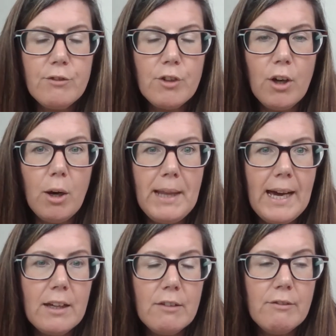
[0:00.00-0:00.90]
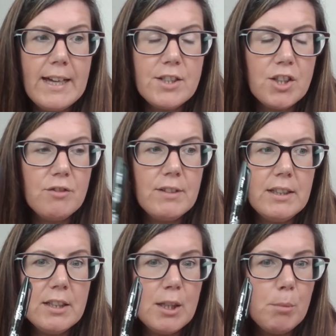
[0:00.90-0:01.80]
got a black, a red, a
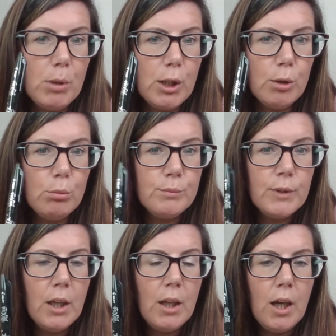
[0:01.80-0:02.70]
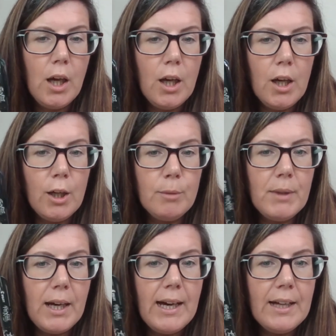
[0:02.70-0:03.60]
green and a blue,
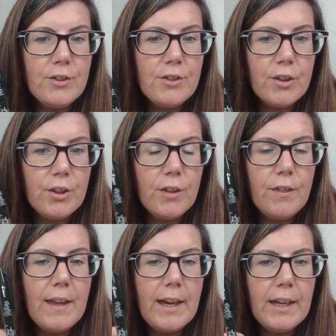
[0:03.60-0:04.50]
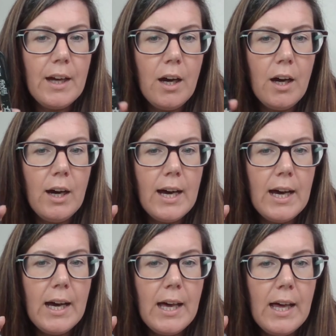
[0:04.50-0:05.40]
and they are
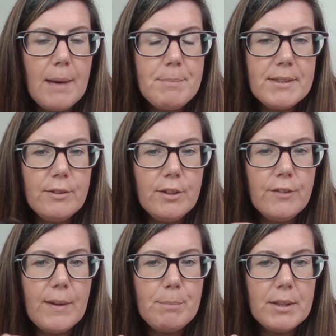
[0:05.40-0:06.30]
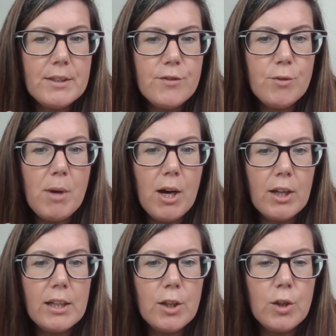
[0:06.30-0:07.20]
absolutely fabulous for
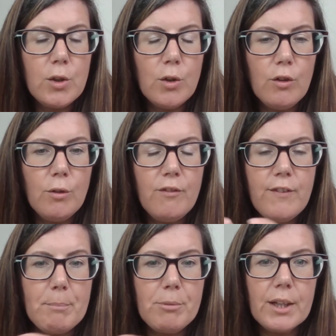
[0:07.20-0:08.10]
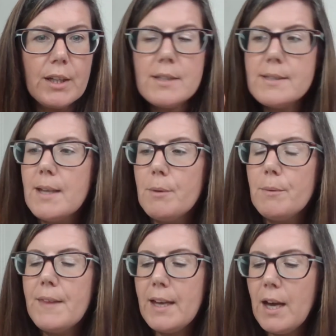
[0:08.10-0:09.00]
marking your fabric. So
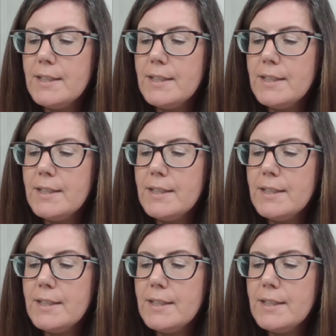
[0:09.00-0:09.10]
they